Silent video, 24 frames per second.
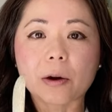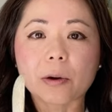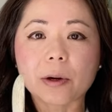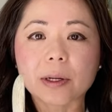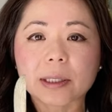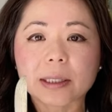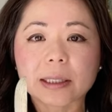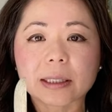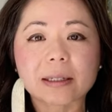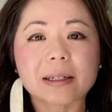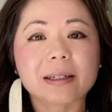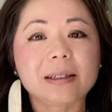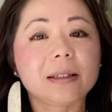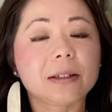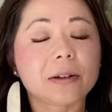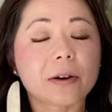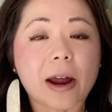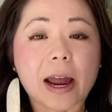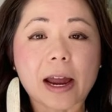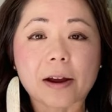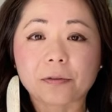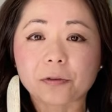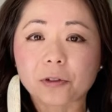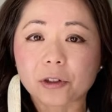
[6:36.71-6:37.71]
It's, you know,
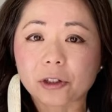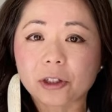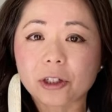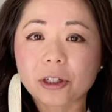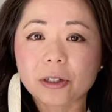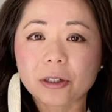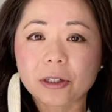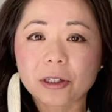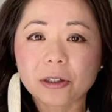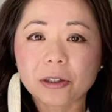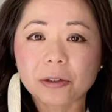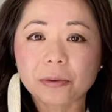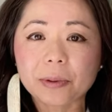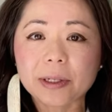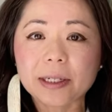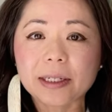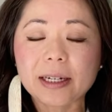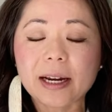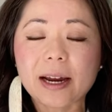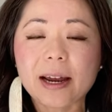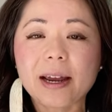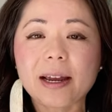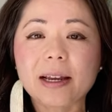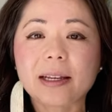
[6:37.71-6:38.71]
after 2 to 3
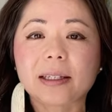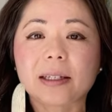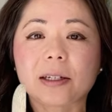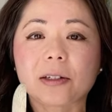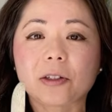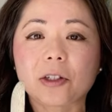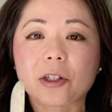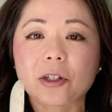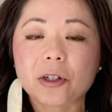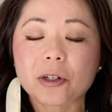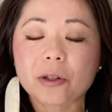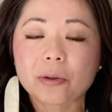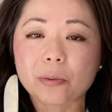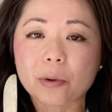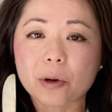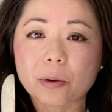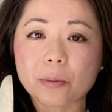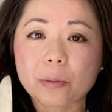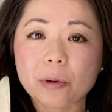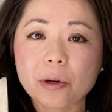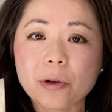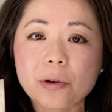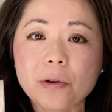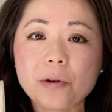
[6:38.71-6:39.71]
days, the tooth will
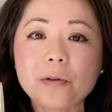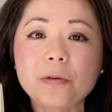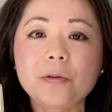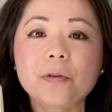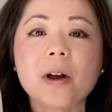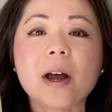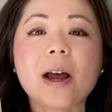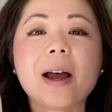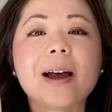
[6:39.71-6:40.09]
move.